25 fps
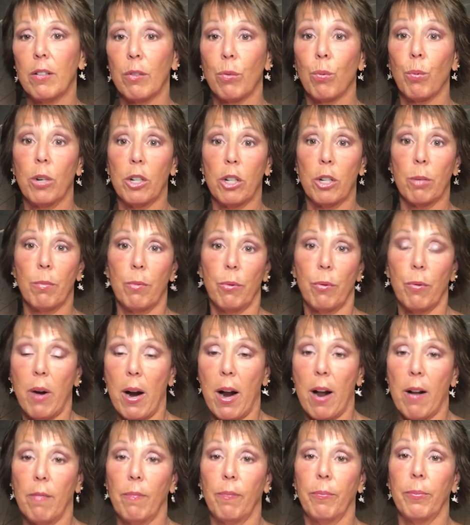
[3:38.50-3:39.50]
switch them
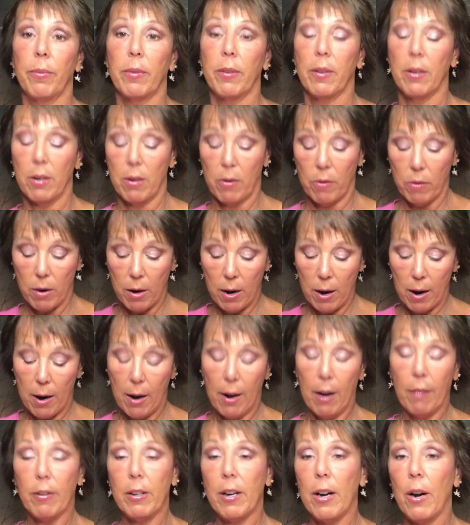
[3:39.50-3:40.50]
around. You know,
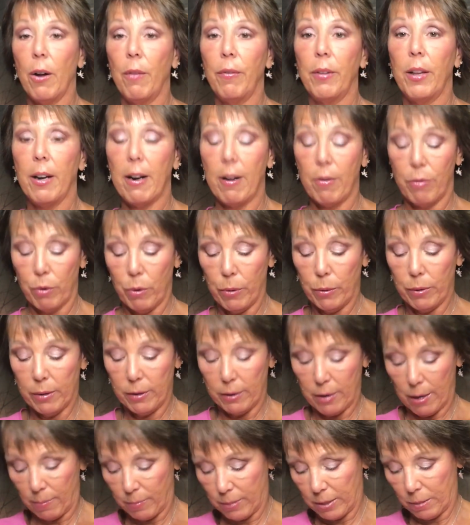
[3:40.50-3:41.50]
every now and then I throw in
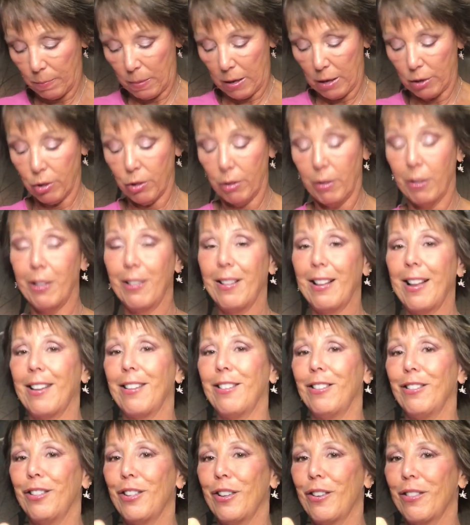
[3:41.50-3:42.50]
something special, like
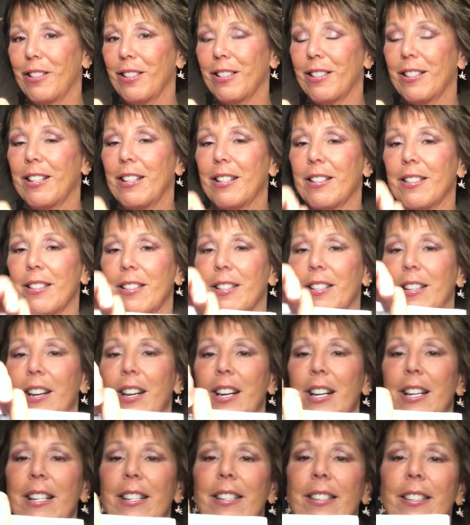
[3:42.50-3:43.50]
you'll notice this
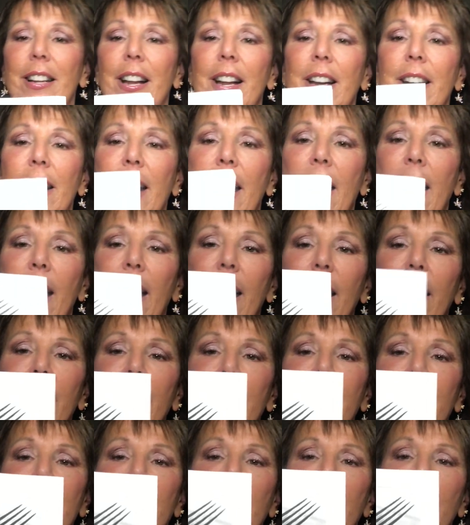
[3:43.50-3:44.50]

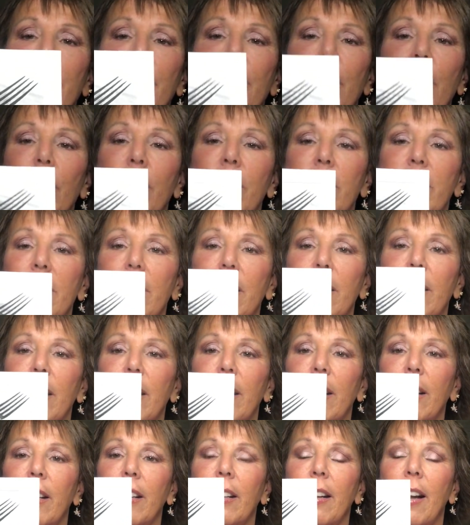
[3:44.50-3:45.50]
Sunday is not
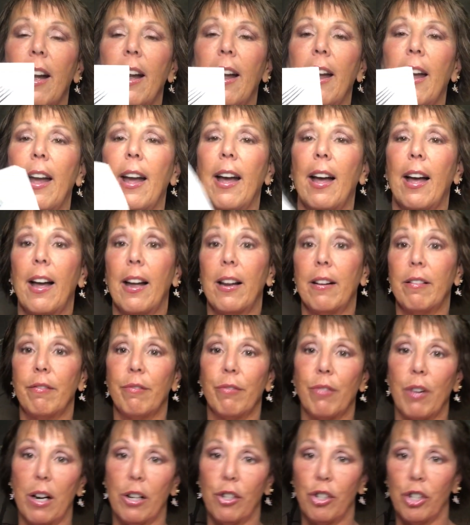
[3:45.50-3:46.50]
focusing. I had
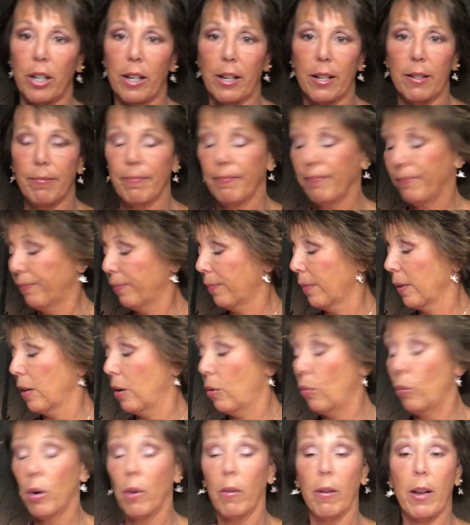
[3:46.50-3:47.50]
fried chicken.
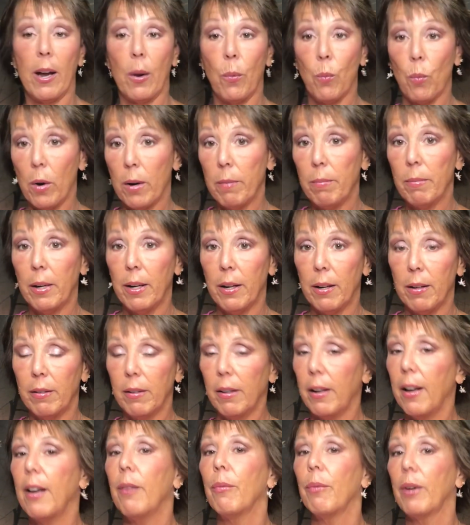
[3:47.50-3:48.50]
We only had one meal
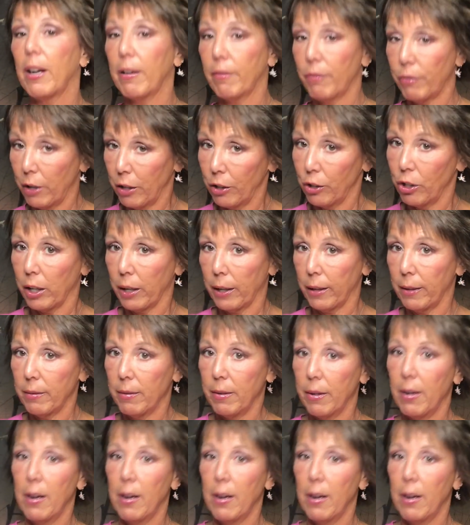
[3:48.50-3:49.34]
and we had fried chicken.